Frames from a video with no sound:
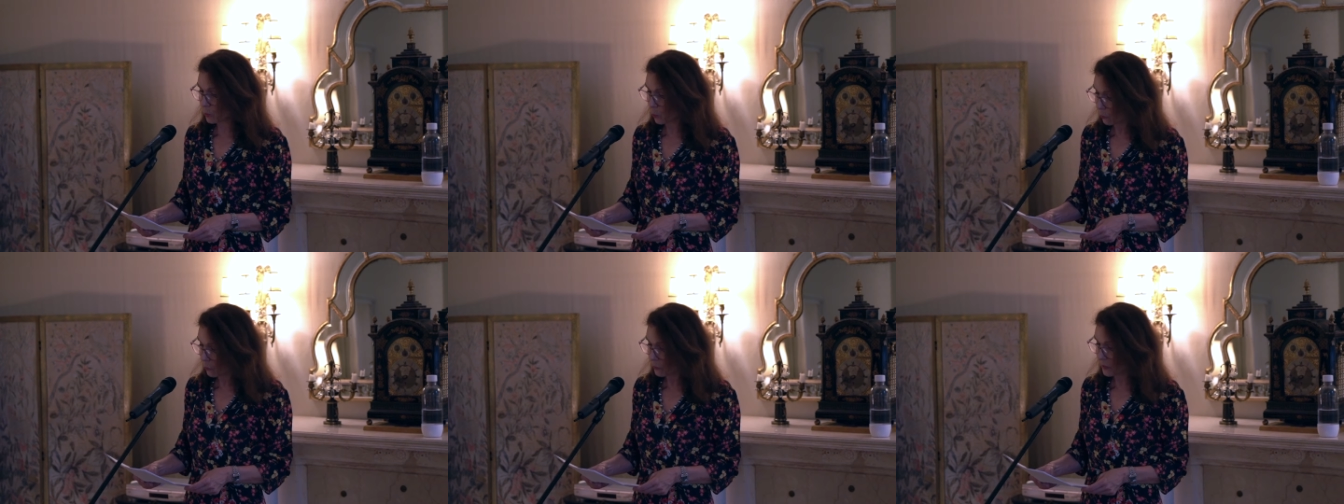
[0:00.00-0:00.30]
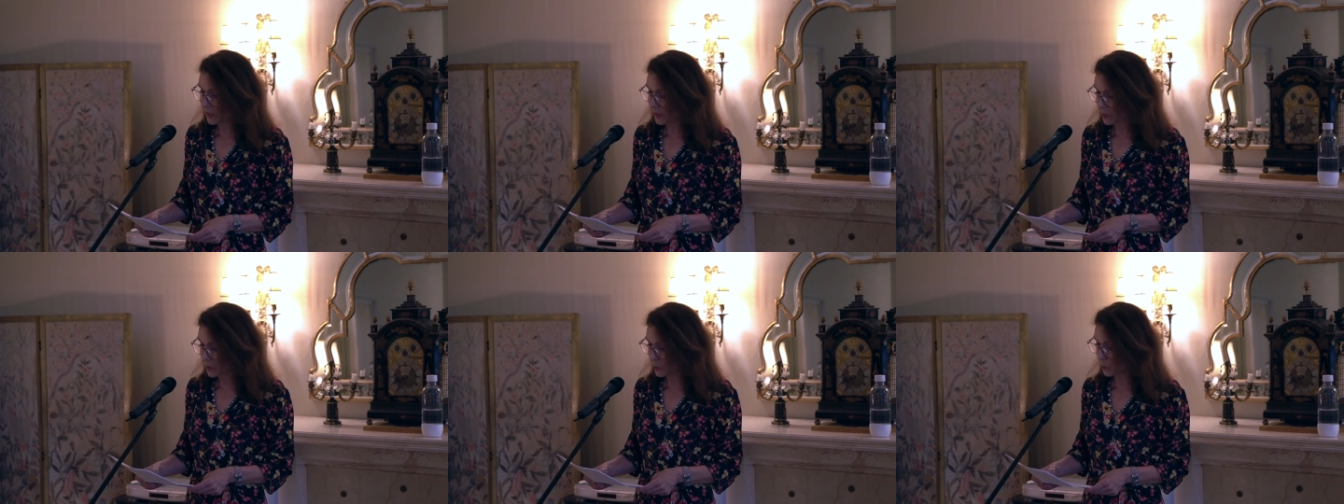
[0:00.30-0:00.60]

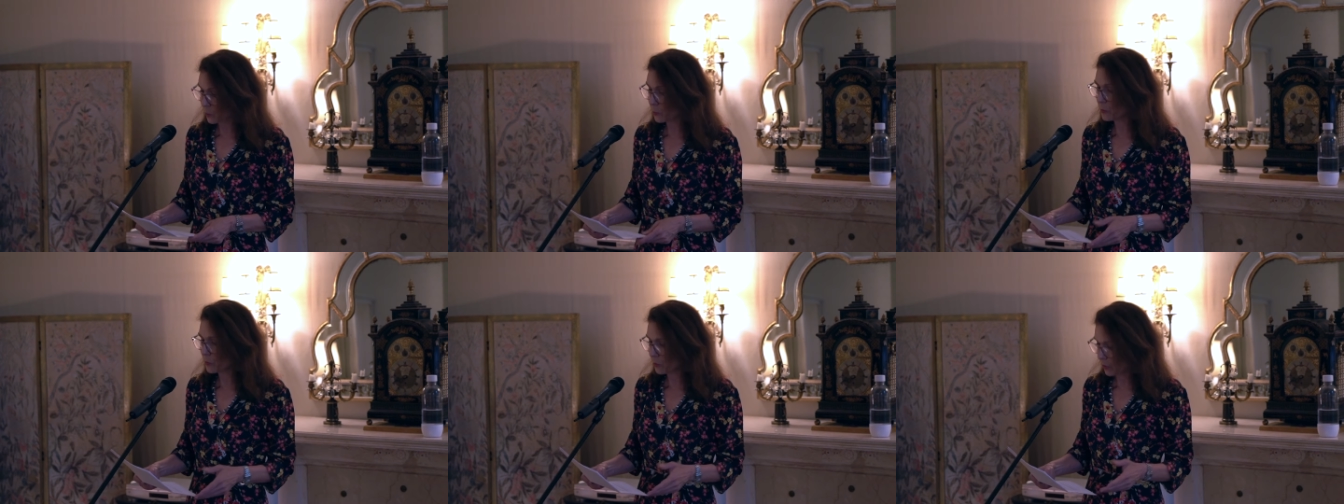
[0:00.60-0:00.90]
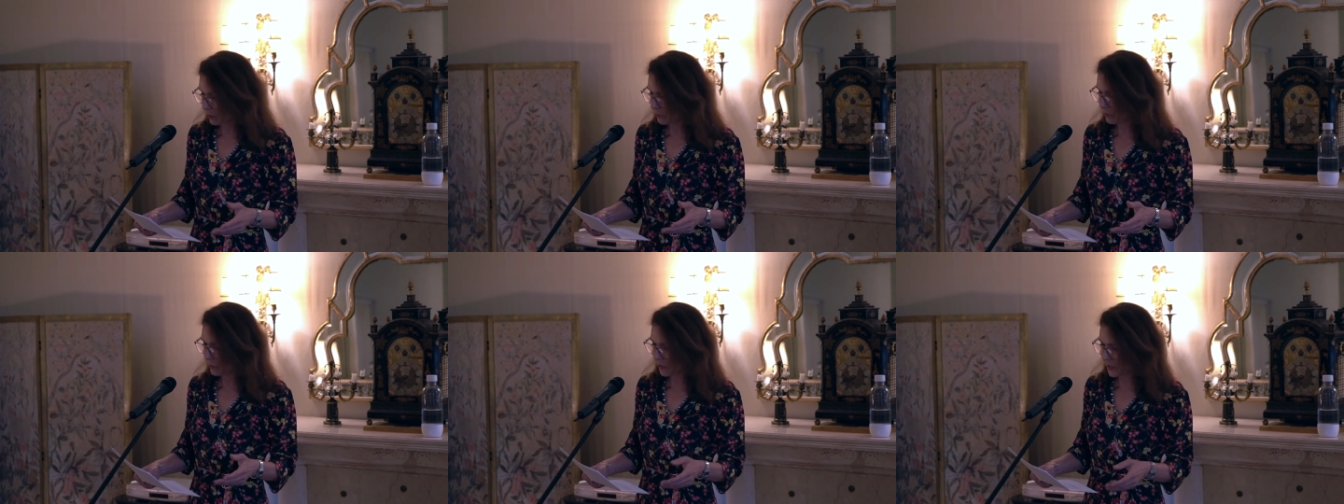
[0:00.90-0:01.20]
non-fiction,
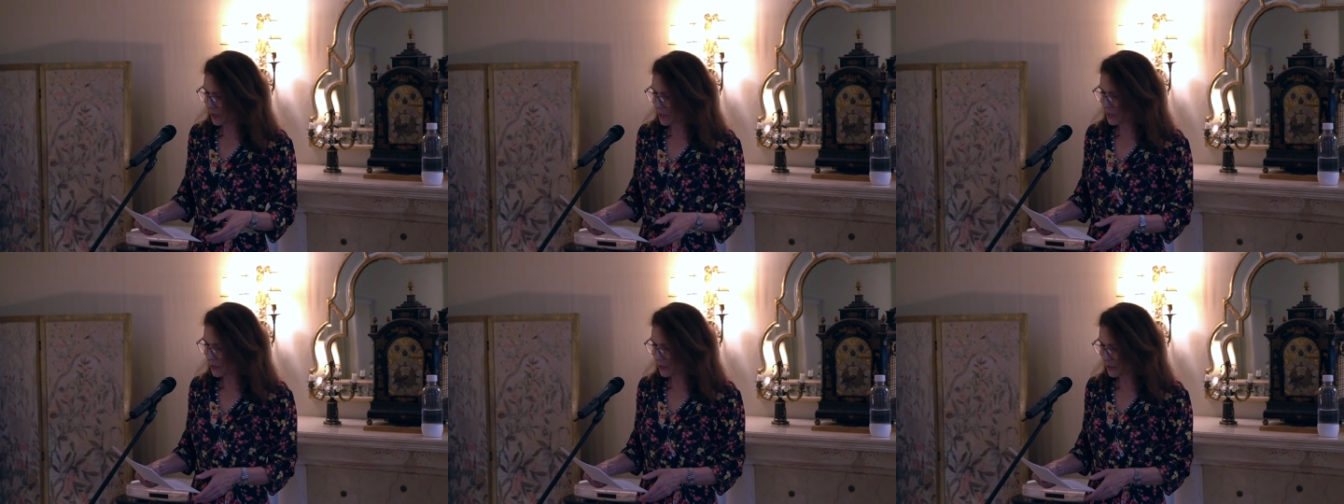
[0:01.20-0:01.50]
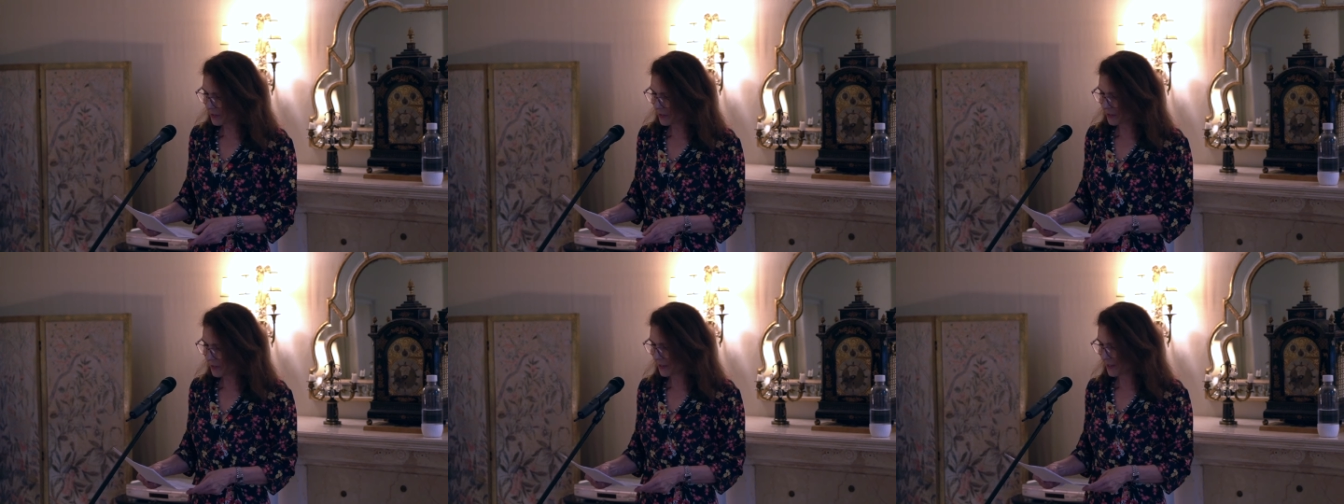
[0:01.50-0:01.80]

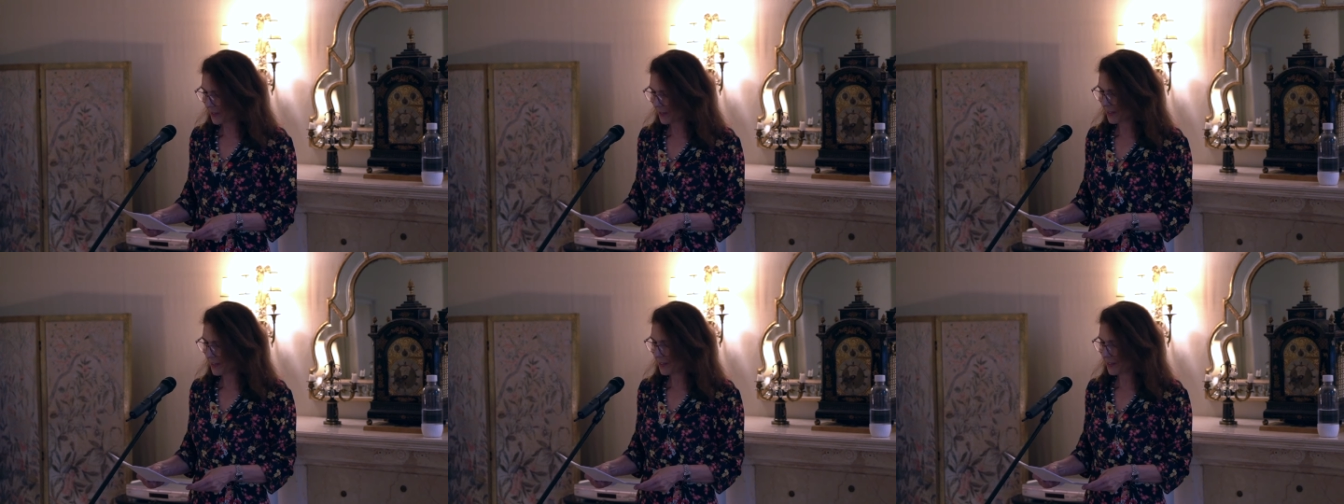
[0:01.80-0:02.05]
non-fiction,